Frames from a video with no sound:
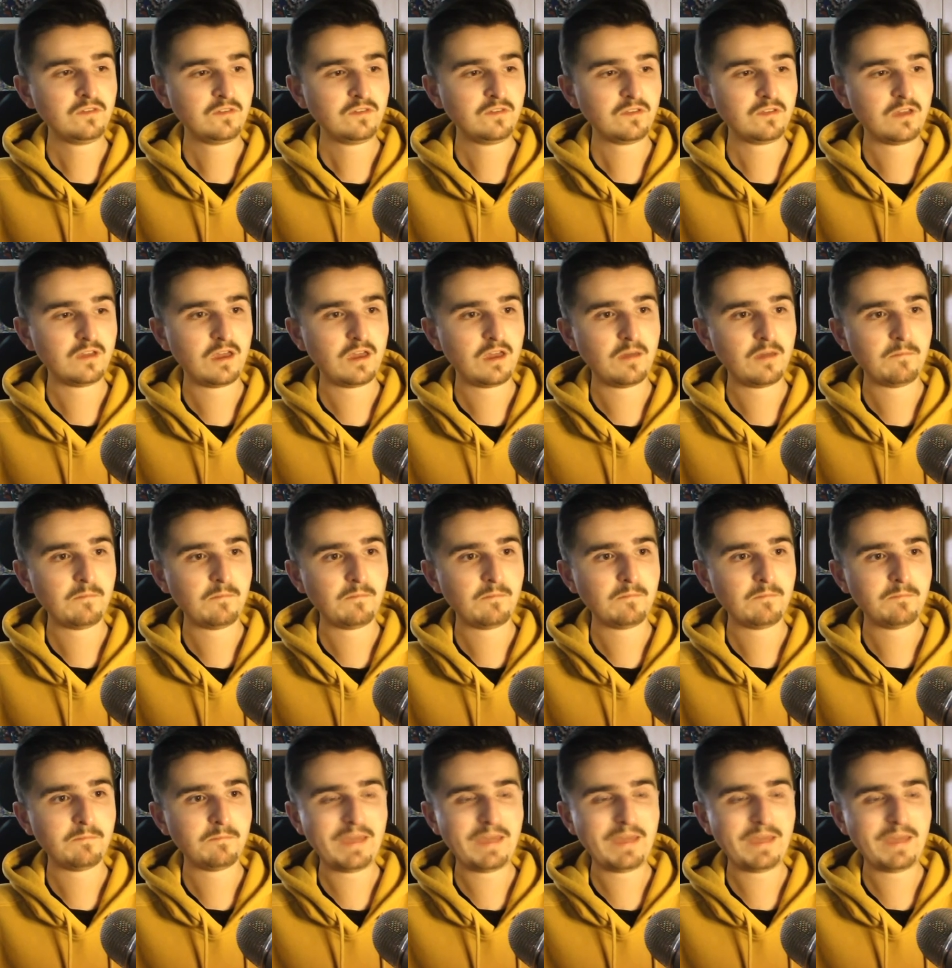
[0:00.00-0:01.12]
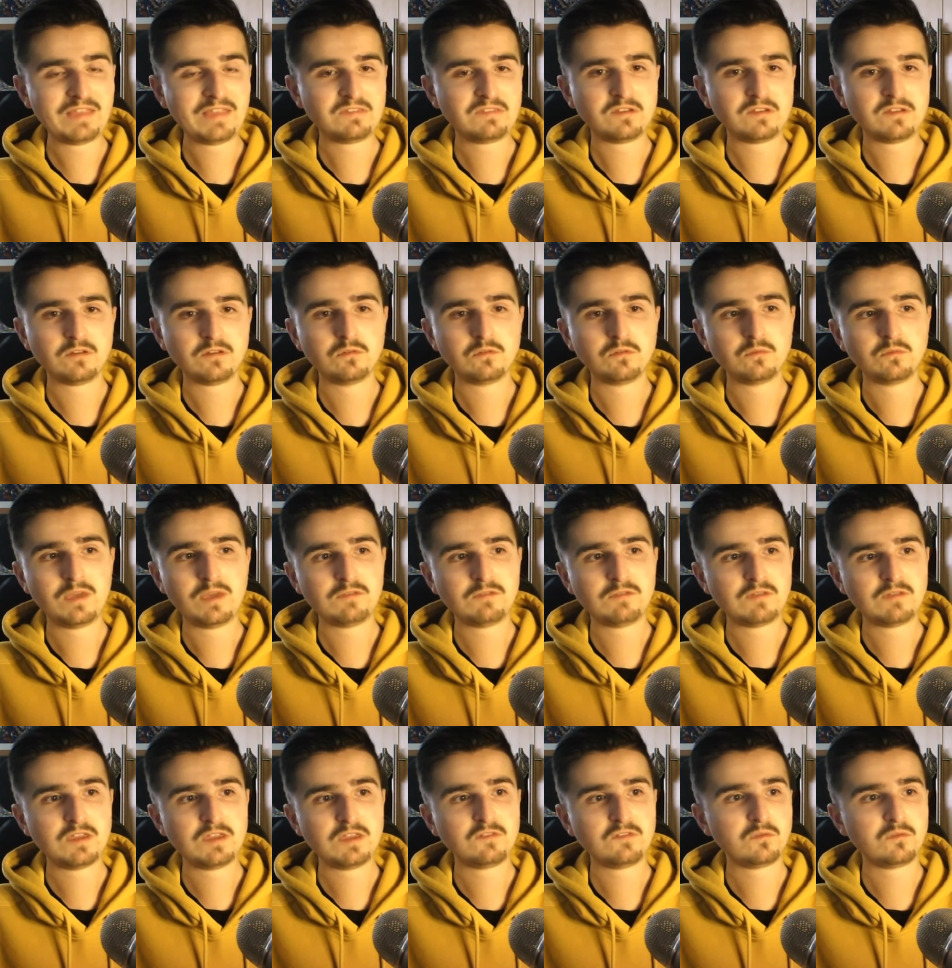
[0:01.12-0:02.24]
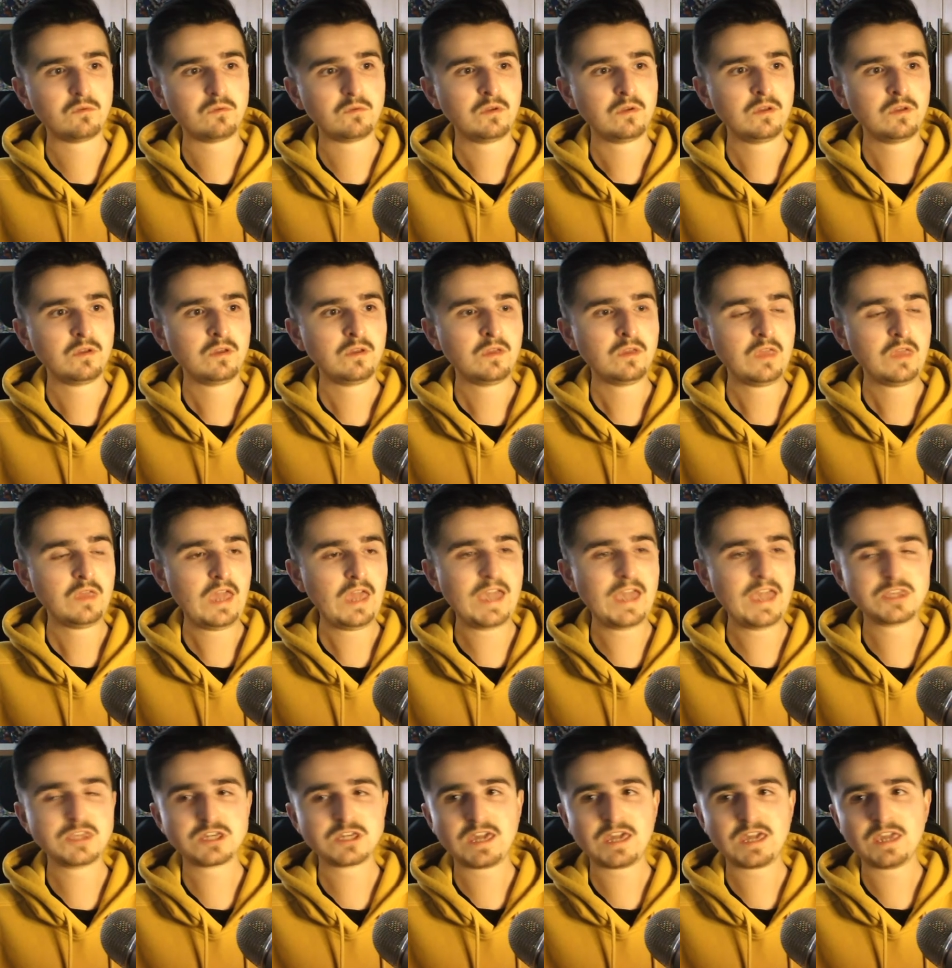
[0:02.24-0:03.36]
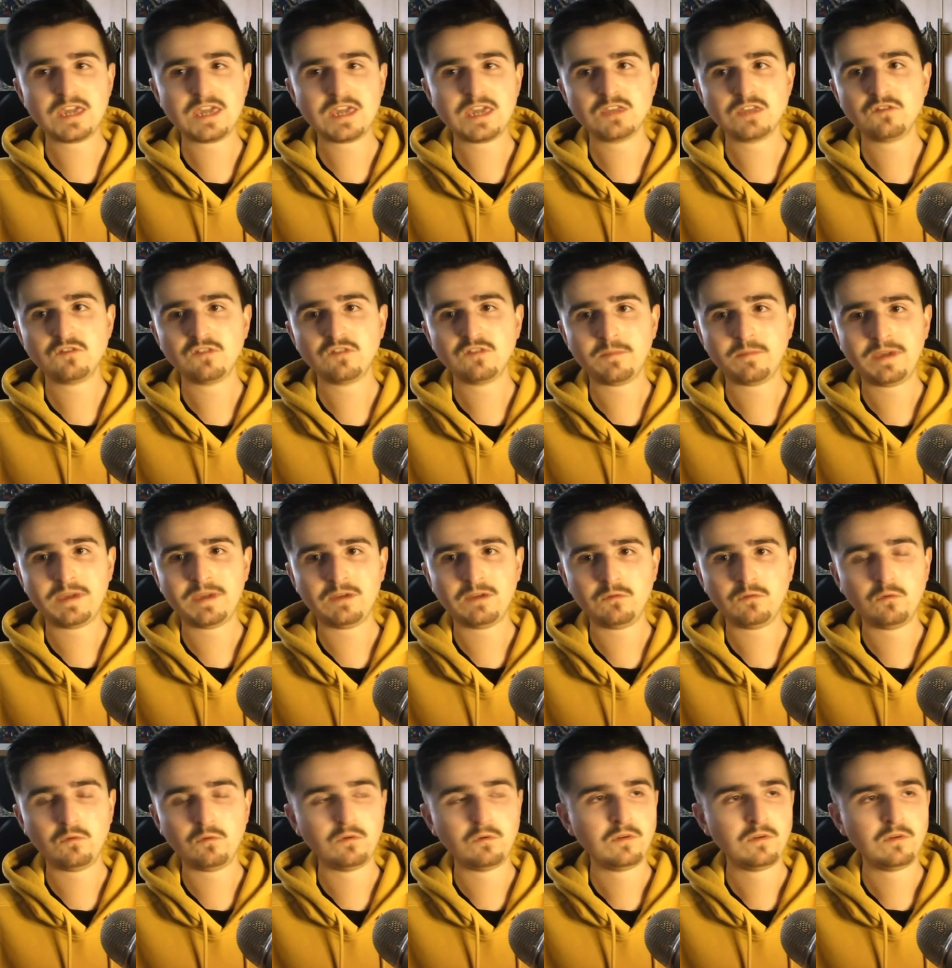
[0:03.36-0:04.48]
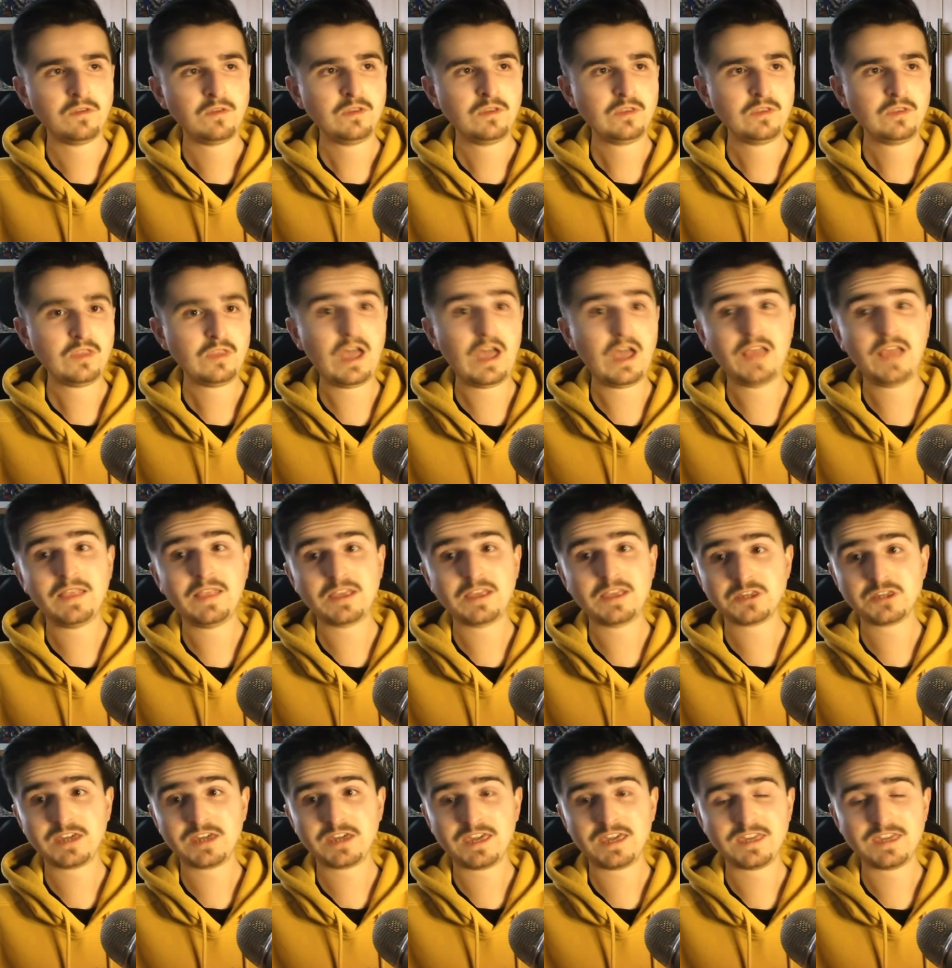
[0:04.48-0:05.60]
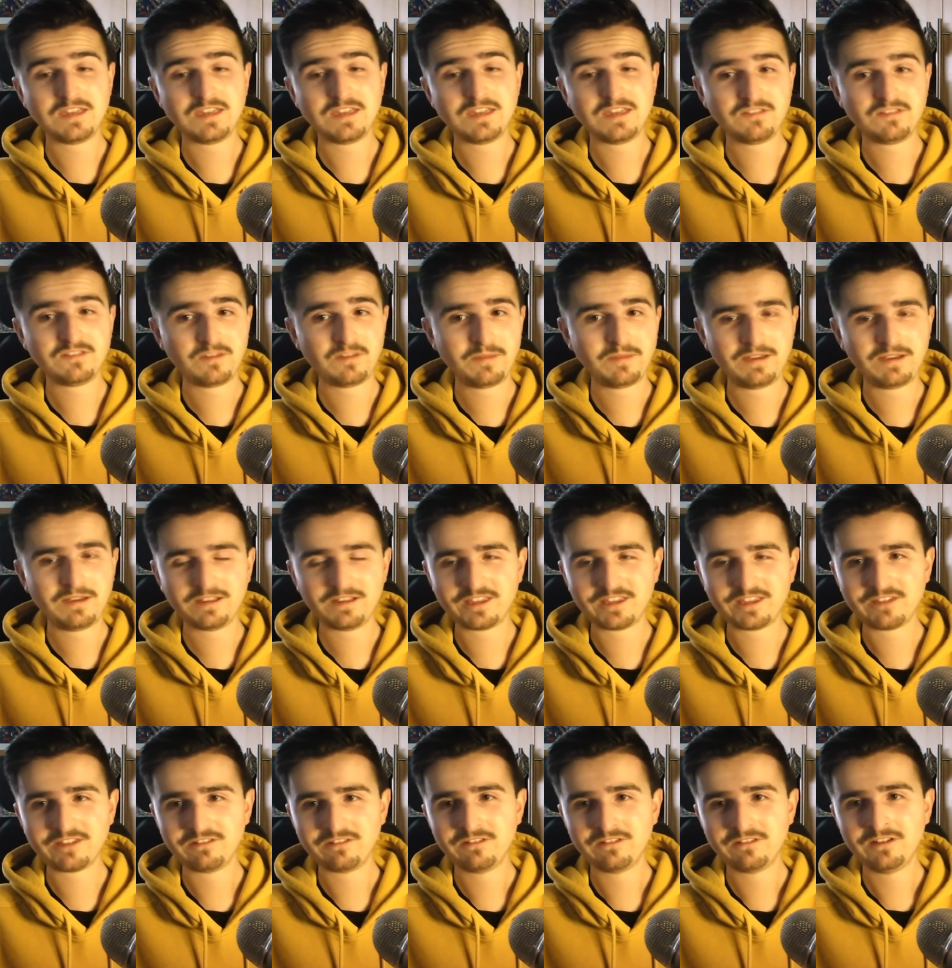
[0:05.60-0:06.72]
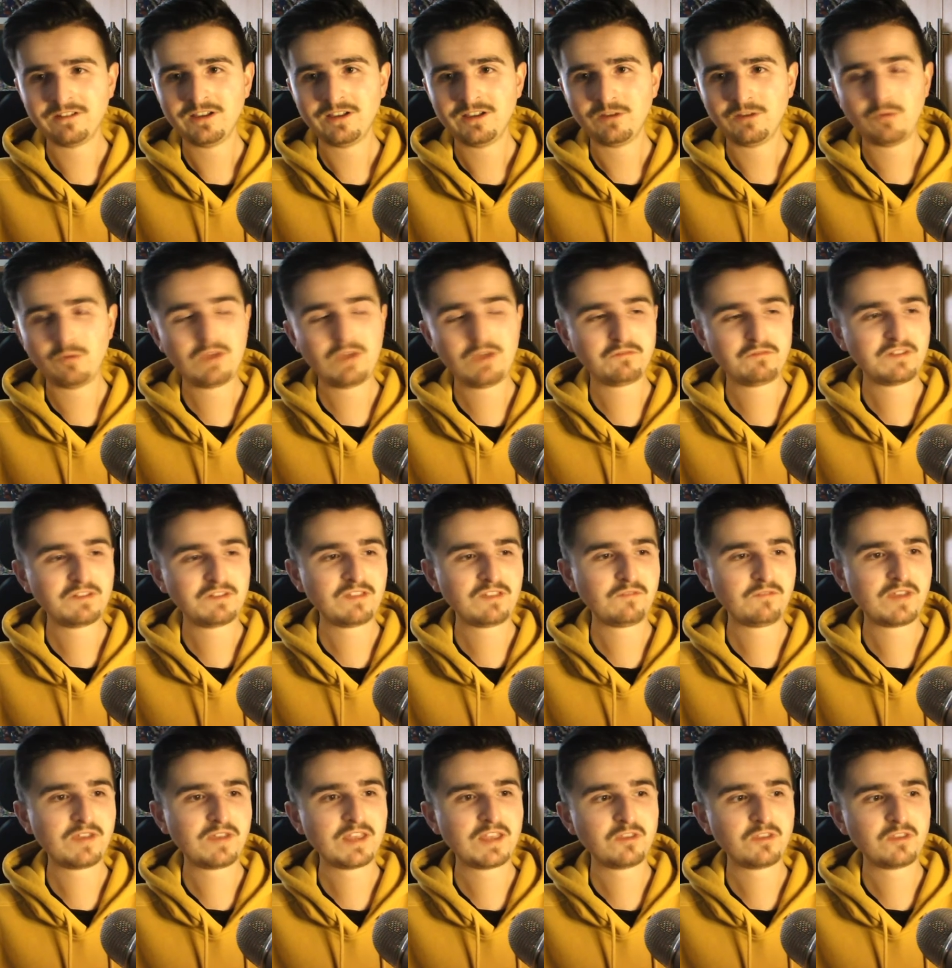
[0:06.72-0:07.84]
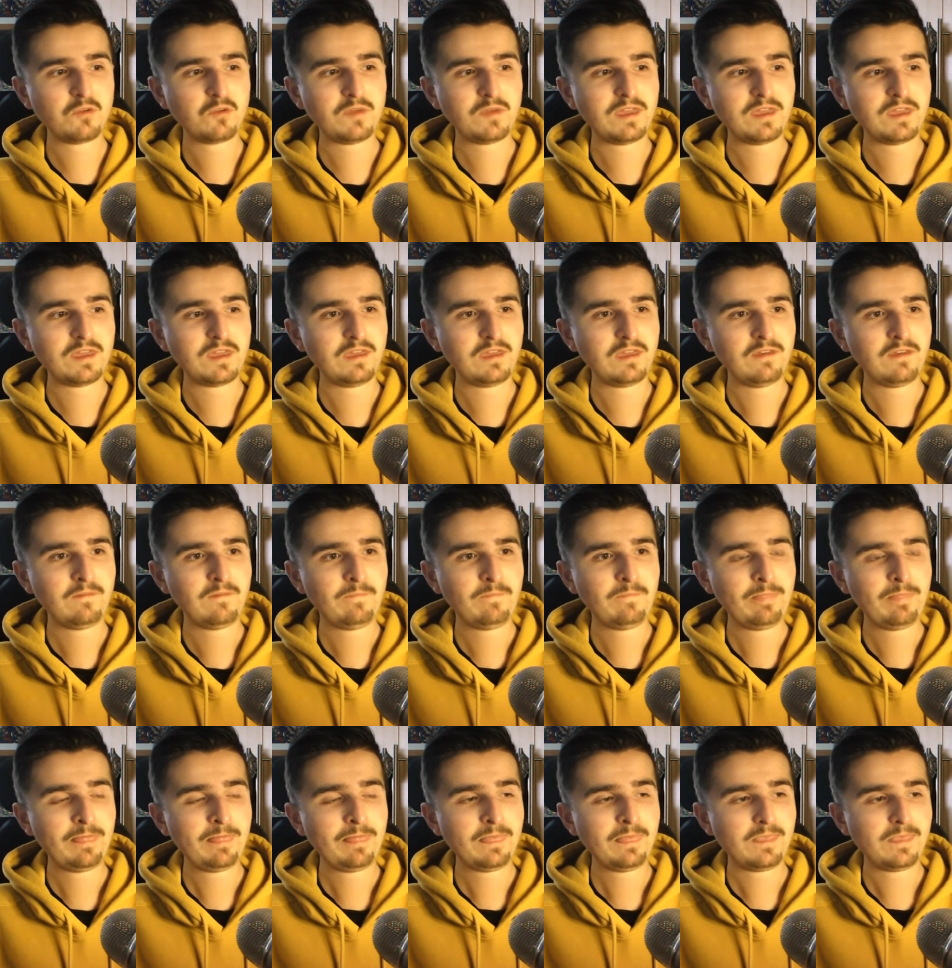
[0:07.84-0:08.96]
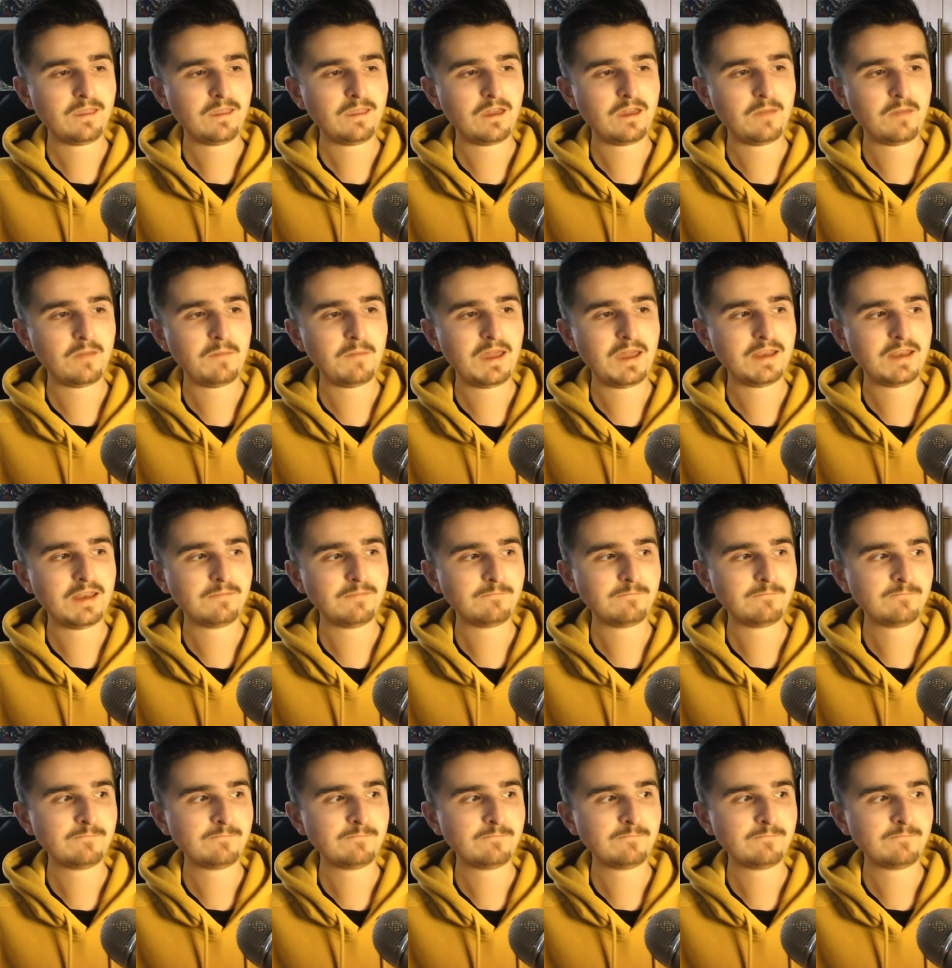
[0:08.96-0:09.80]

banter or whatever it is, or educating you somehow, or uneducating somehow, I don't know. Whatever it is I really do here. And